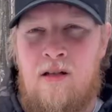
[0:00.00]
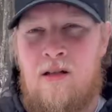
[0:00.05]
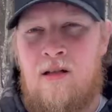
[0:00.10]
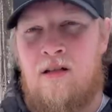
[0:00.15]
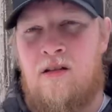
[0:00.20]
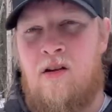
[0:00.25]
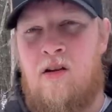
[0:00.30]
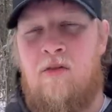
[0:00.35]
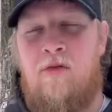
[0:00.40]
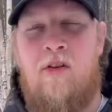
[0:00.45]

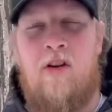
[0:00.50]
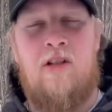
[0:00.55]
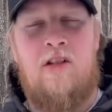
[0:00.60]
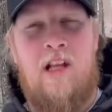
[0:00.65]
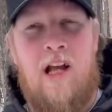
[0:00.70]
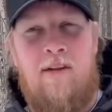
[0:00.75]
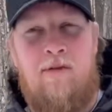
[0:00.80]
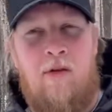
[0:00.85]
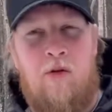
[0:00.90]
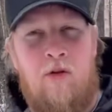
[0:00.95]
So the first
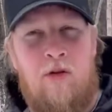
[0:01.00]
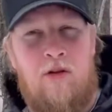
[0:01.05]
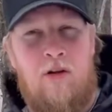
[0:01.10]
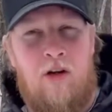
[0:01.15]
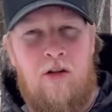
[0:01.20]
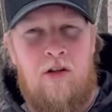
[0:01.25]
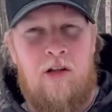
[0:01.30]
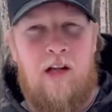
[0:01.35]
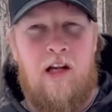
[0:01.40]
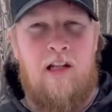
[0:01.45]
knife I want to
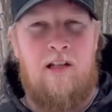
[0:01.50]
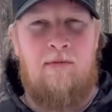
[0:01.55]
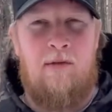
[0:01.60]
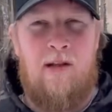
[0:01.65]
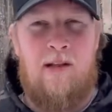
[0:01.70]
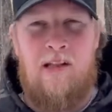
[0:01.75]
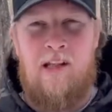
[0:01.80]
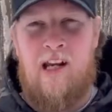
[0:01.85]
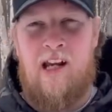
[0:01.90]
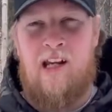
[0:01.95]
talk to you guys
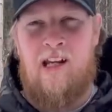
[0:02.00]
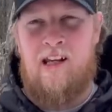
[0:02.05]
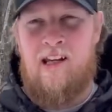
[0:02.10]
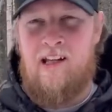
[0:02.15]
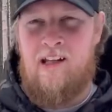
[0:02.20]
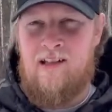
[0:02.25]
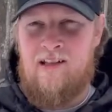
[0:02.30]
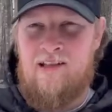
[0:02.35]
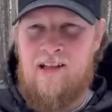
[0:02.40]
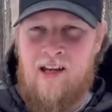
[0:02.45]
about today
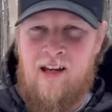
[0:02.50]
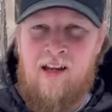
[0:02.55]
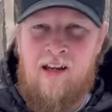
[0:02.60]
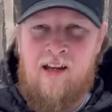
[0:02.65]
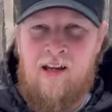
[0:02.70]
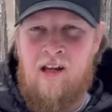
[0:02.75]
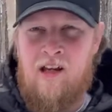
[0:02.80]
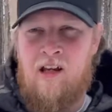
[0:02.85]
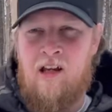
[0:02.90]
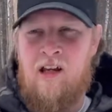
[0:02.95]
is
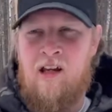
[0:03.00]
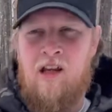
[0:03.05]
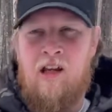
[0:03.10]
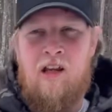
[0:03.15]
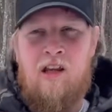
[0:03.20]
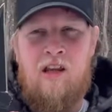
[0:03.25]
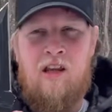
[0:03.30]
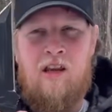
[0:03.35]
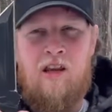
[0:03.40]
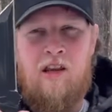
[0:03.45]

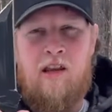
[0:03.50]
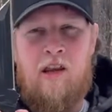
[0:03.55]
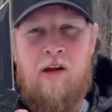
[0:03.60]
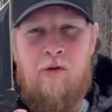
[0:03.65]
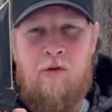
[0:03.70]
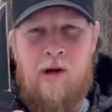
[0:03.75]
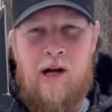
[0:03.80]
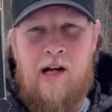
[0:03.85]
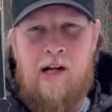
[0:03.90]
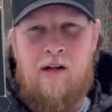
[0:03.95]
the
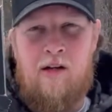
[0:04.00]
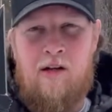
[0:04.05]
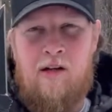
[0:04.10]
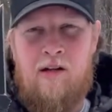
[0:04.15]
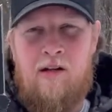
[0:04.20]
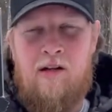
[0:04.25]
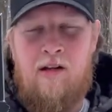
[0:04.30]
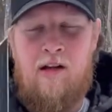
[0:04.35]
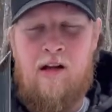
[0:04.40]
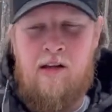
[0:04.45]
Raider.
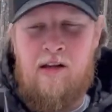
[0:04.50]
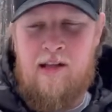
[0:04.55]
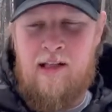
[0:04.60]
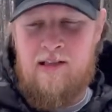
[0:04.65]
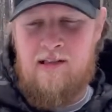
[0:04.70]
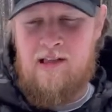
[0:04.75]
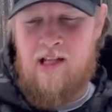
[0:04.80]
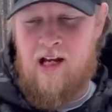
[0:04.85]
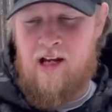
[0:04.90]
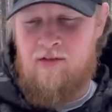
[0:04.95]

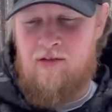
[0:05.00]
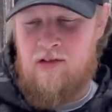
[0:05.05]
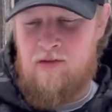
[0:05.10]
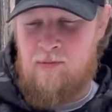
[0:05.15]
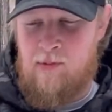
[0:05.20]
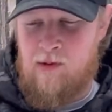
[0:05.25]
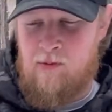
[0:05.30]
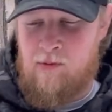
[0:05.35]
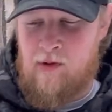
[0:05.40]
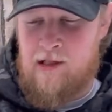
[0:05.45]
This knife has
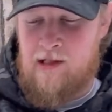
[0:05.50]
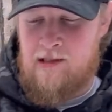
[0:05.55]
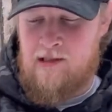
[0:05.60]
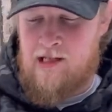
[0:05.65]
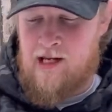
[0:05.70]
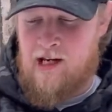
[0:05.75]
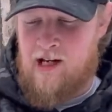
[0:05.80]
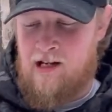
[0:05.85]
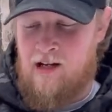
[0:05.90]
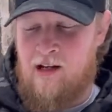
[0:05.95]
been
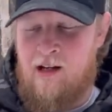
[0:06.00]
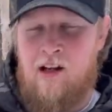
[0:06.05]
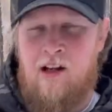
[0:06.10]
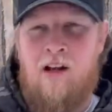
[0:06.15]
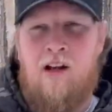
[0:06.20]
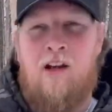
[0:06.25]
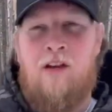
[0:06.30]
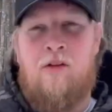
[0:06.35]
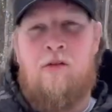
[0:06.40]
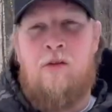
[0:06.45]
redesigned
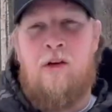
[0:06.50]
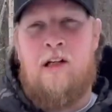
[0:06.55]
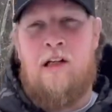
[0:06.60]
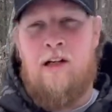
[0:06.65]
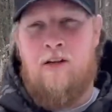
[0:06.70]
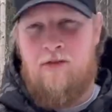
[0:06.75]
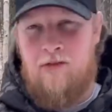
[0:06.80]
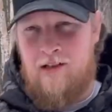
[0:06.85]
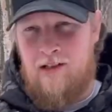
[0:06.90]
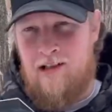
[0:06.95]
3
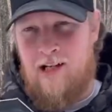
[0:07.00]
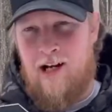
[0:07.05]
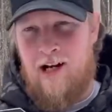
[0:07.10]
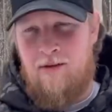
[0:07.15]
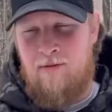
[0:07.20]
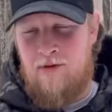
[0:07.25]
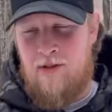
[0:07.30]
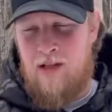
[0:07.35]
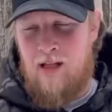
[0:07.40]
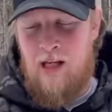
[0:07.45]
different
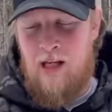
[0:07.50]
times.